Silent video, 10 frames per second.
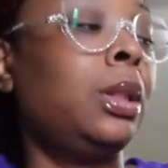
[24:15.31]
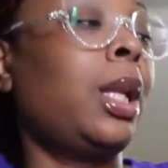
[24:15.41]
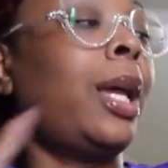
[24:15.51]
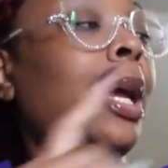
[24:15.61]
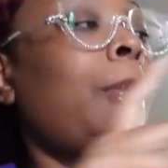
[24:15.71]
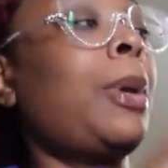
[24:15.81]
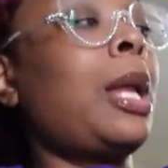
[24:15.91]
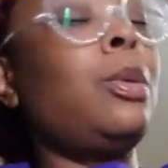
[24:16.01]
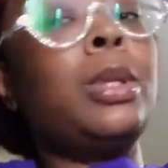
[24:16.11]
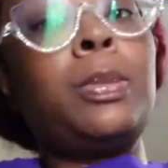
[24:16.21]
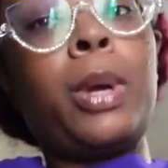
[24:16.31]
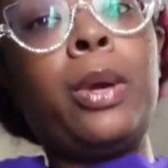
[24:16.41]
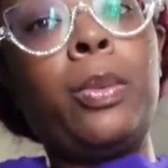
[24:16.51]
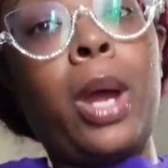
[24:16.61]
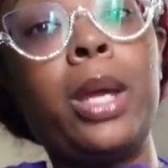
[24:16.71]
Like I probably will
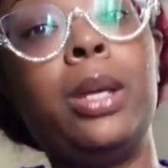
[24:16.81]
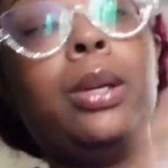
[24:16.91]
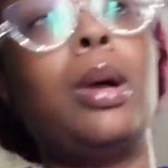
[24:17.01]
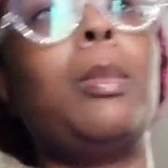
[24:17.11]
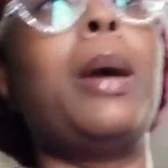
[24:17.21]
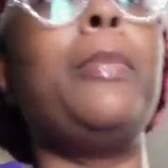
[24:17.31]
spray right here on my